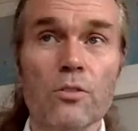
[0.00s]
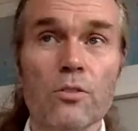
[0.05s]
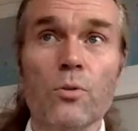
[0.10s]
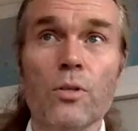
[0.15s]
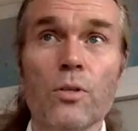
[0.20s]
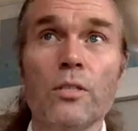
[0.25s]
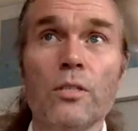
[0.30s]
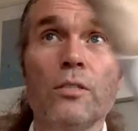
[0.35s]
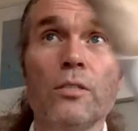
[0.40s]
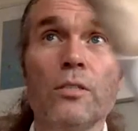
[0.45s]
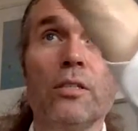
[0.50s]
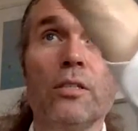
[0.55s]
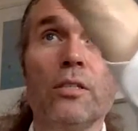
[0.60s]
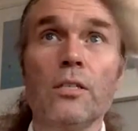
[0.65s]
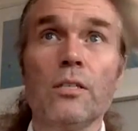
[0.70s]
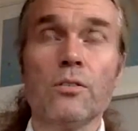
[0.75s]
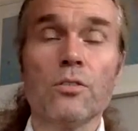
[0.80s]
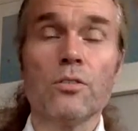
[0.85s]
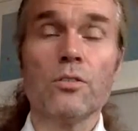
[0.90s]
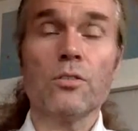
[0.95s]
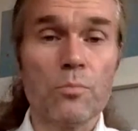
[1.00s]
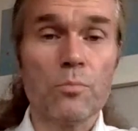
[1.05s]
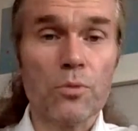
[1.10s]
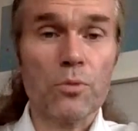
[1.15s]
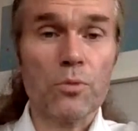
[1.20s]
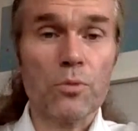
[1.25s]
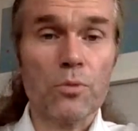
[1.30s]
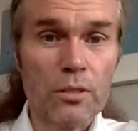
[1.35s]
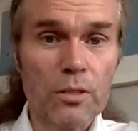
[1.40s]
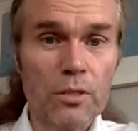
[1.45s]

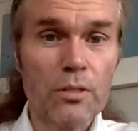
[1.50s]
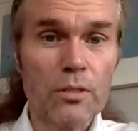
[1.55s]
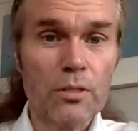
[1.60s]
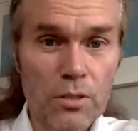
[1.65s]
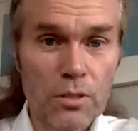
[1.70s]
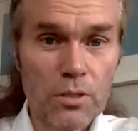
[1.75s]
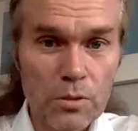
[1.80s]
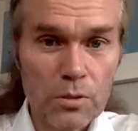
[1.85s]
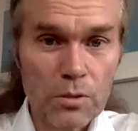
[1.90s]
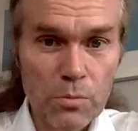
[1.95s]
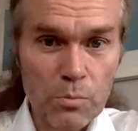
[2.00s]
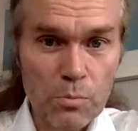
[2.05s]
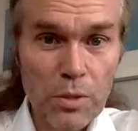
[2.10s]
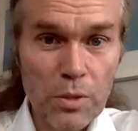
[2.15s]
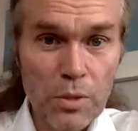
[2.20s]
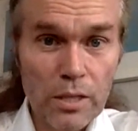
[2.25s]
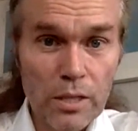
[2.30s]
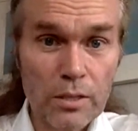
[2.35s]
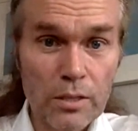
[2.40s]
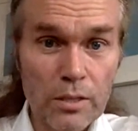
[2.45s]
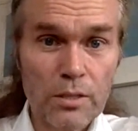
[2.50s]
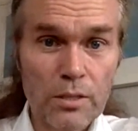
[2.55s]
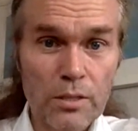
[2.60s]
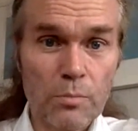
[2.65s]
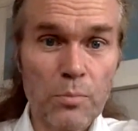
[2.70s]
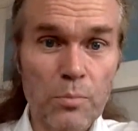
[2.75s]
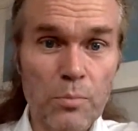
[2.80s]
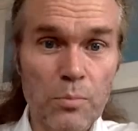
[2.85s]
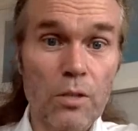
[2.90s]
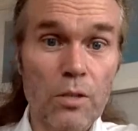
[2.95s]
20-something beings
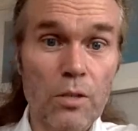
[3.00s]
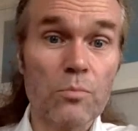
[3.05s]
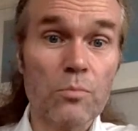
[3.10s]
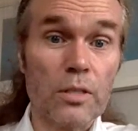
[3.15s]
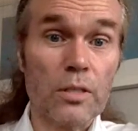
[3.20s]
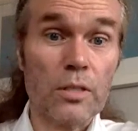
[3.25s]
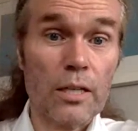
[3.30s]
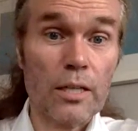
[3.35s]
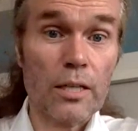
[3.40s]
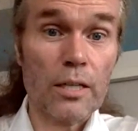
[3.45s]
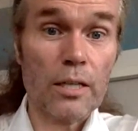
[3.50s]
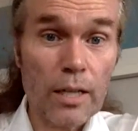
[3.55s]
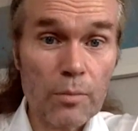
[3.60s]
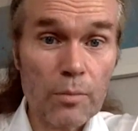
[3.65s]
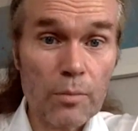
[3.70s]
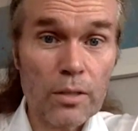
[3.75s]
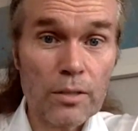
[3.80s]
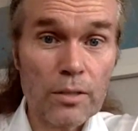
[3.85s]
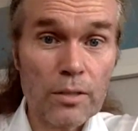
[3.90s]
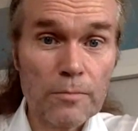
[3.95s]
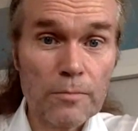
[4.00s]
that become the Dalai Lama.